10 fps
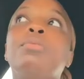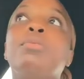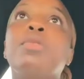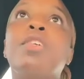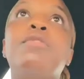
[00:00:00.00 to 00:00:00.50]

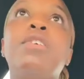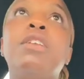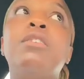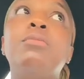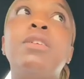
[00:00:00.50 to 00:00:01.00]
The
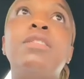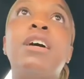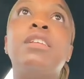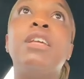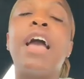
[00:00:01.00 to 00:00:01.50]
victim
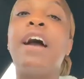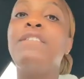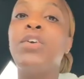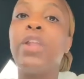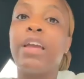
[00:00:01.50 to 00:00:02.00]
mentality, I
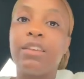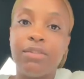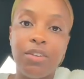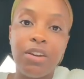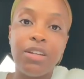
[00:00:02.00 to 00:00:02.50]
feel like, is
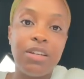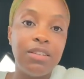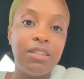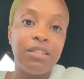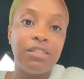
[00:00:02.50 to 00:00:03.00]
very
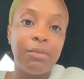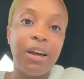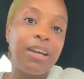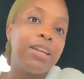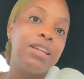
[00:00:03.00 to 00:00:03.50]
easy to
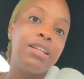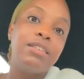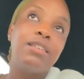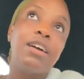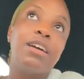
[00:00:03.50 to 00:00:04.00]
spot.
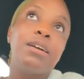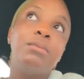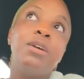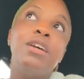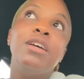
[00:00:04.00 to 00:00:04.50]
Anytime
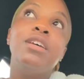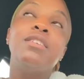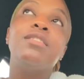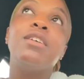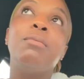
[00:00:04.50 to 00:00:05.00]

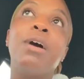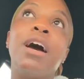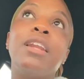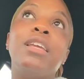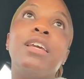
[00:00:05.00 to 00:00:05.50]

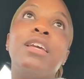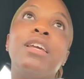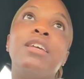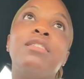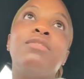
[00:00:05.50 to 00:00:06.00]
somebody
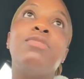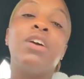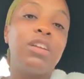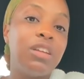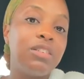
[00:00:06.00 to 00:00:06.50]
is
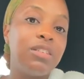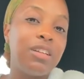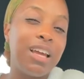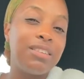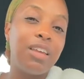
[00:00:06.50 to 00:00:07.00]
failing to,
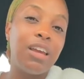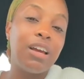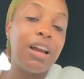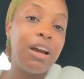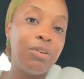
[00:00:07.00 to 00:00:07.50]
like, take
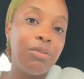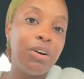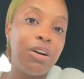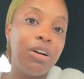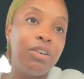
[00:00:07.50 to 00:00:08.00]
account
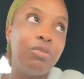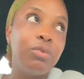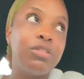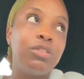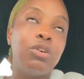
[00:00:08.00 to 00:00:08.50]
of
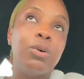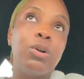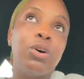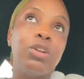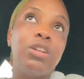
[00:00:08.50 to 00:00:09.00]
what's going
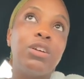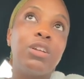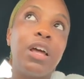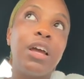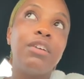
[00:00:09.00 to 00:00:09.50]
on in their
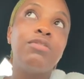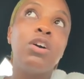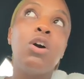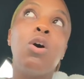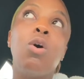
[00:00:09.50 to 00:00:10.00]
life
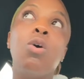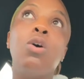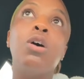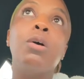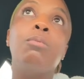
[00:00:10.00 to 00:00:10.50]

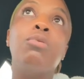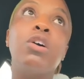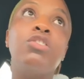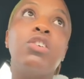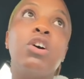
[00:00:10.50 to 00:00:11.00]
or
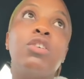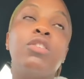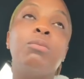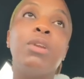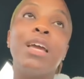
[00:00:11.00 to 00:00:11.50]
brushing off
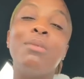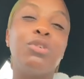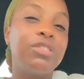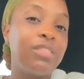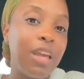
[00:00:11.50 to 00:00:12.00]
the blame or
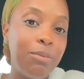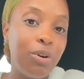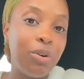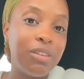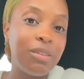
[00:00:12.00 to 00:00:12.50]

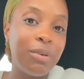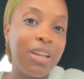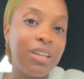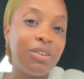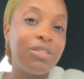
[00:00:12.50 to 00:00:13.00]
scapegoating
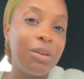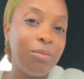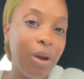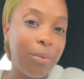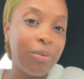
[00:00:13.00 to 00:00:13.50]
somebody else, they
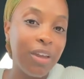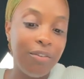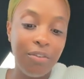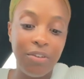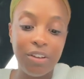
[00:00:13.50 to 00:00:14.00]
probably have
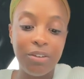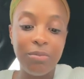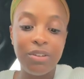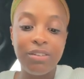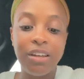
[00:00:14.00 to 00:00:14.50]
a victim
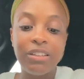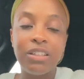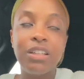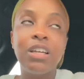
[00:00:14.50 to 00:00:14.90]
mentality.